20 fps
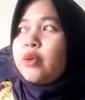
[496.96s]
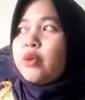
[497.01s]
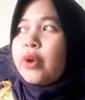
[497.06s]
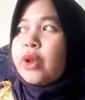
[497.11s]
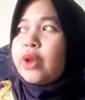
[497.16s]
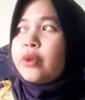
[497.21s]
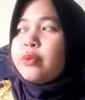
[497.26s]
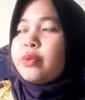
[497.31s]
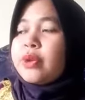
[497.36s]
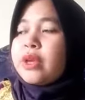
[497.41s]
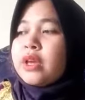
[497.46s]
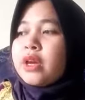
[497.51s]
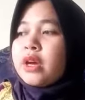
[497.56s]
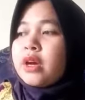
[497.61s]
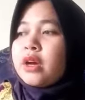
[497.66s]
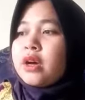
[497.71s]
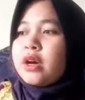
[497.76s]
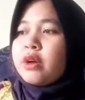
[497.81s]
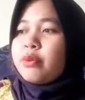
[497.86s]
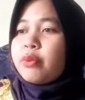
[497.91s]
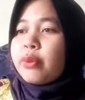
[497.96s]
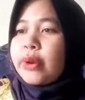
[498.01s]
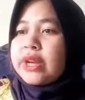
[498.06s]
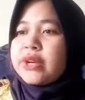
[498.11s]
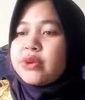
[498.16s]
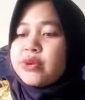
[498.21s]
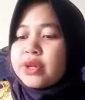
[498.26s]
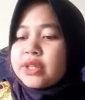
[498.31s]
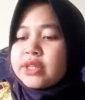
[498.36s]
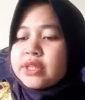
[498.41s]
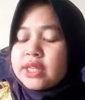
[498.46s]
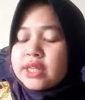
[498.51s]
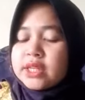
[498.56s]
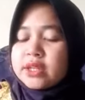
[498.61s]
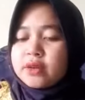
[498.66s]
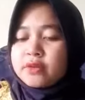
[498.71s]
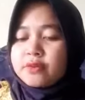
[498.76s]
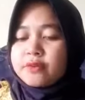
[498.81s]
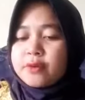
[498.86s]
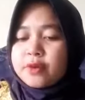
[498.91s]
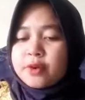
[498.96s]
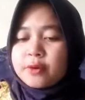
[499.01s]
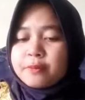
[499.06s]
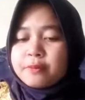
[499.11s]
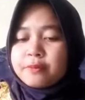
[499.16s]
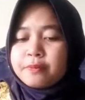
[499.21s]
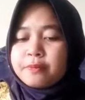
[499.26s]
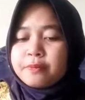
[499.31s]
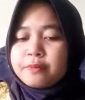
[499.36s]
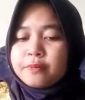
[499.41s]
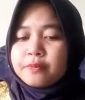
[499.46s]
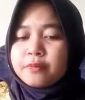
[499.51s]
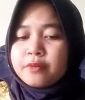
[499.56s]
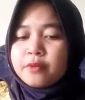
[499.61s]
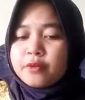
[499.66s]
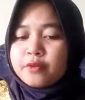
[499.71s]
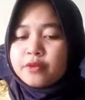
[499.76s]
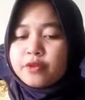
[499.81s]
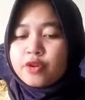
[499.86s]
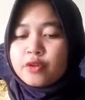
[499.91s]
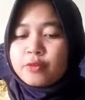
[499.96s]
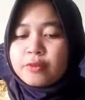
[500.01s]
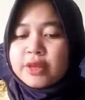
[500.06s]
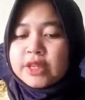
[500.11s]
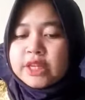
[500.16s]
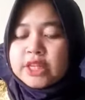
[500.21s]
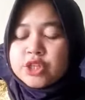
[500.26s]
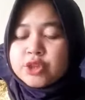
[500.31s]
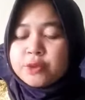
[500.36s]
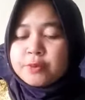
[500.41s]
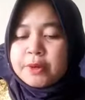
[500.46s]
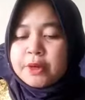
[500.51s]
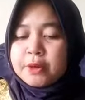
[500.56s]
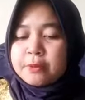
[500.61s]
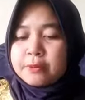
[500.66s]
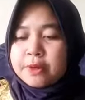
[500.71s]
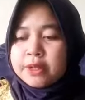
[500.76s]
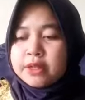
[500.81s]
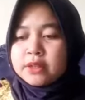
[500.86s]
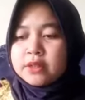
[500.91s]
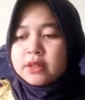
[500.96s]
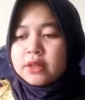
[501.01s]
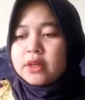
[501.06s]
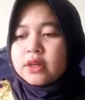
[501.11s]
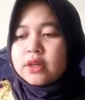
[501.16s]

when we graduated from English department.